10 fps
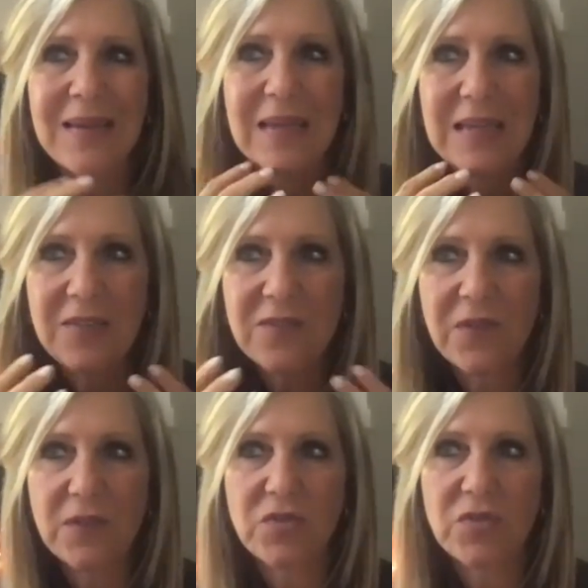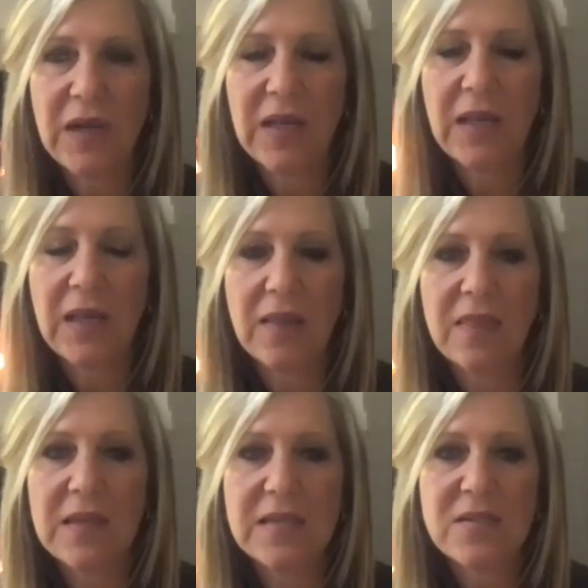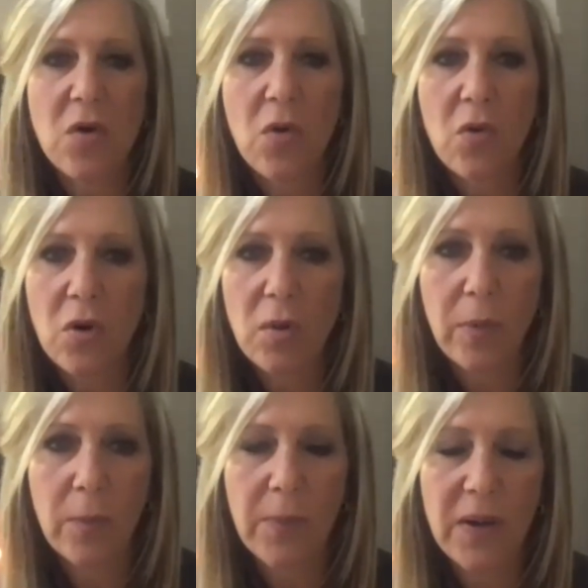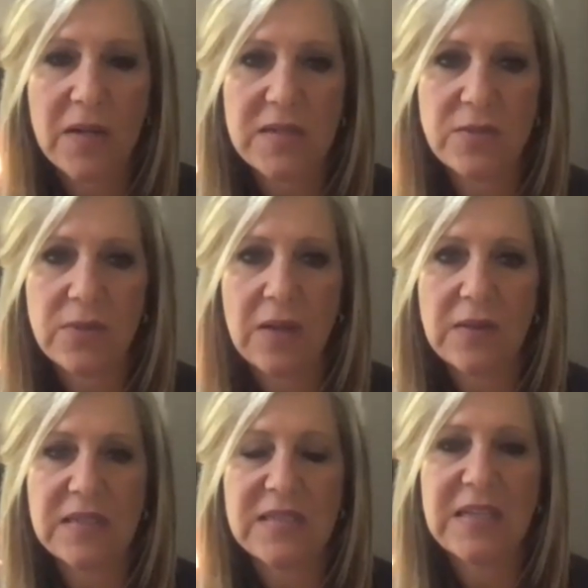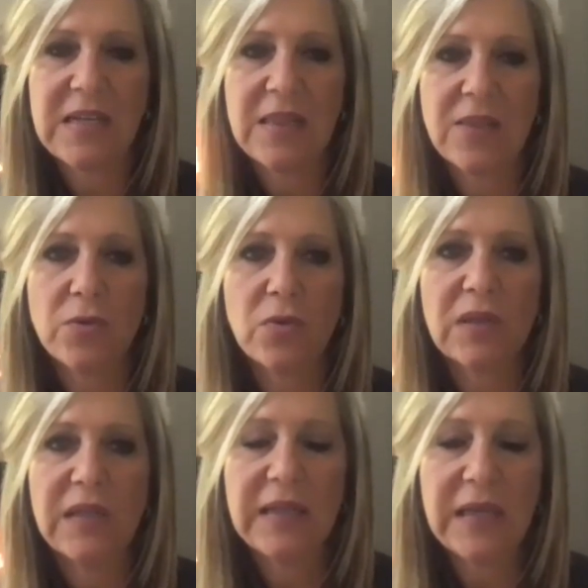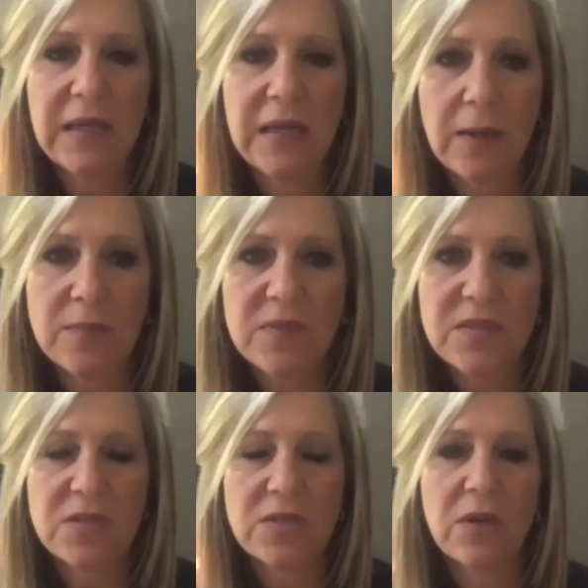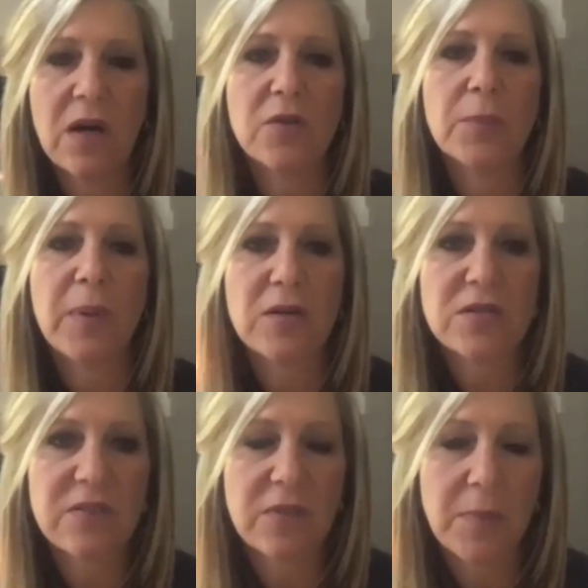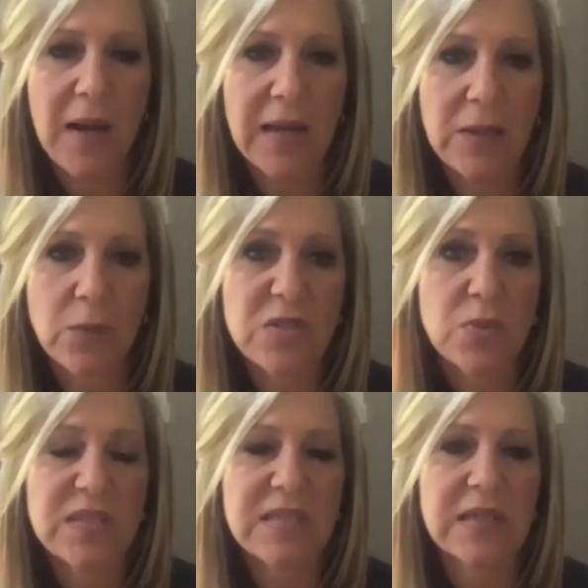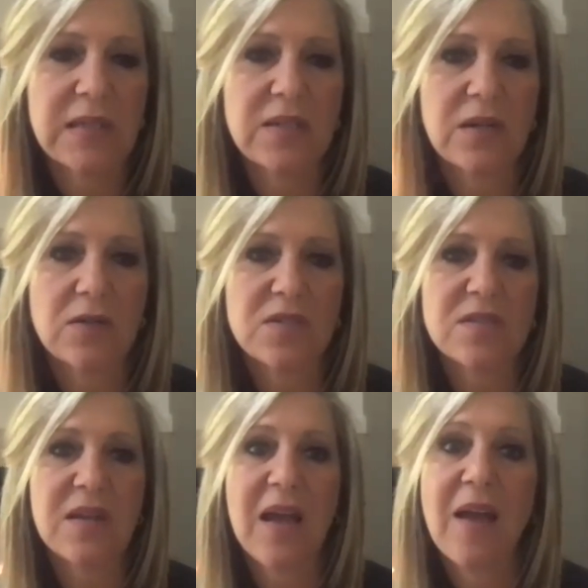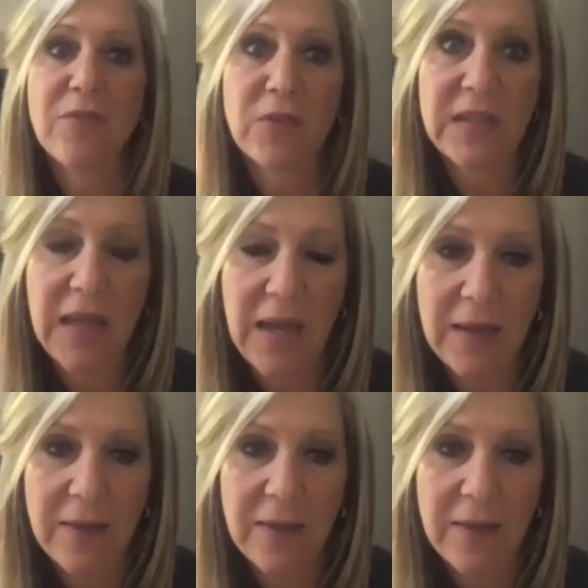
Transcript: infiltrating these horrible bugs around these teeth through leaky gums to other parts of the body, which we see in adults every day.